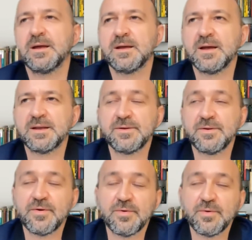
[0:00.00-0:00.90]
uh, I don't
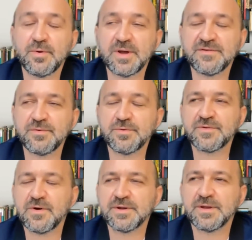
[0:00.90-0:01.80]
know, as you were
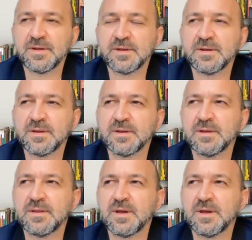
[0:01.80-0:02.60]
talking, uh,